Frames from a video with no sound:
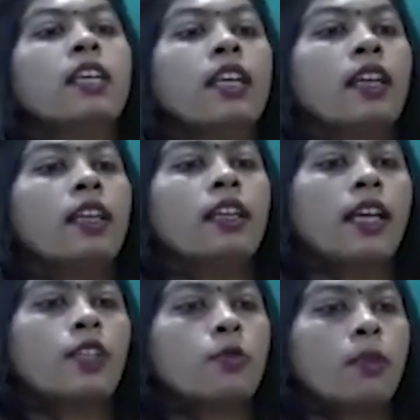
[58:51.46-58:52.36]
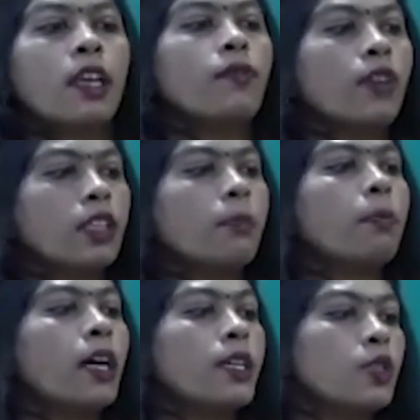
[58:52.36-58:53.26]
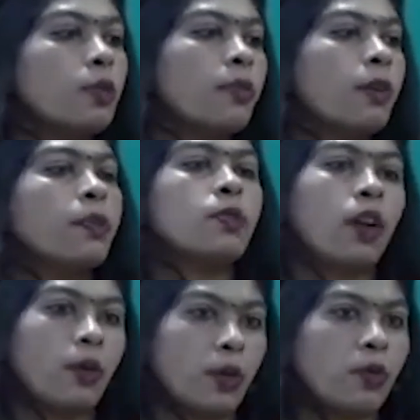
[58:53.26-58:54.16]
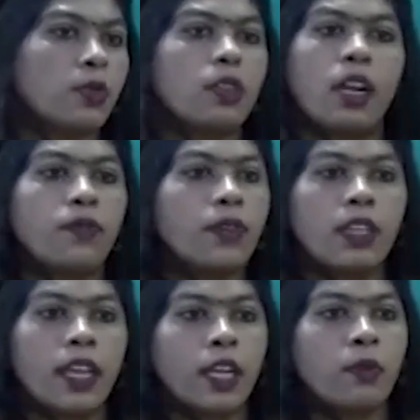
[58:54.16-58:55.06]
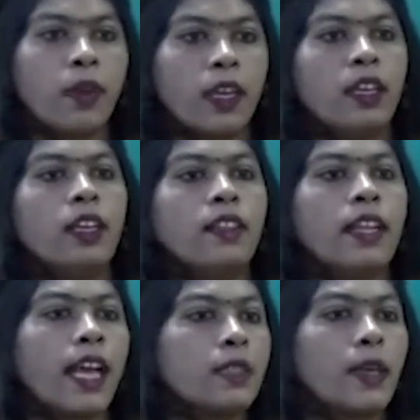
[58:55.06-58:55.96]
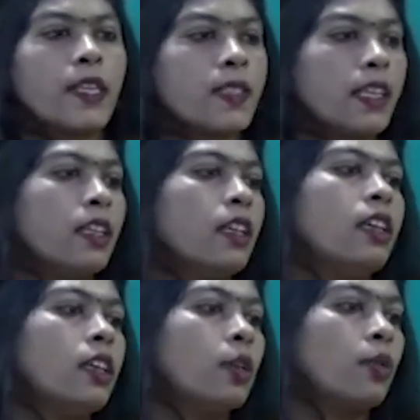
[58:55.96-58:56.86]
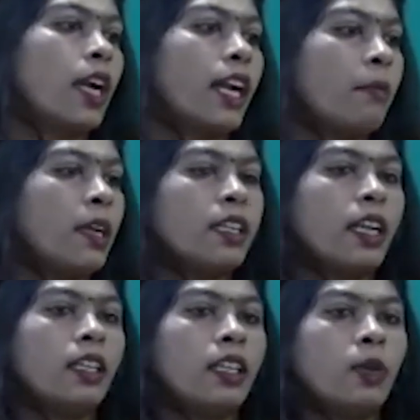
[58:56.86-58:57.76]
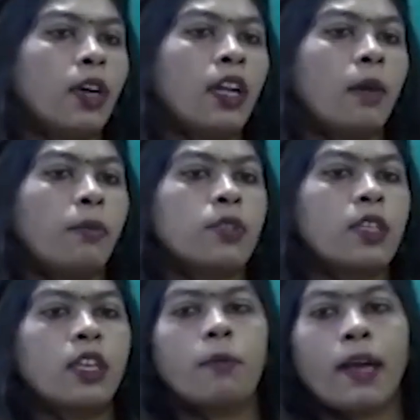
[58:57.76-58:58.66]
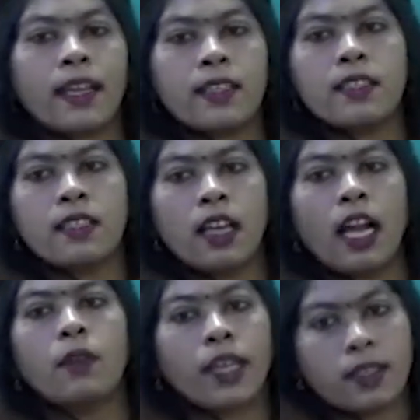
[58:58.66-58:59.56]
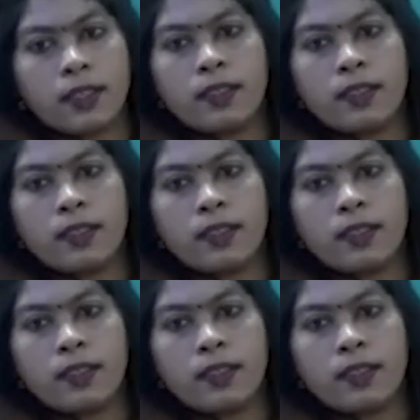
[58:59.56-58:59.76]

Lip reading: it has to be for the positive purpose you have to use, not for the negative way. That as I said, you are adamant and then you are opposing your parents' advice.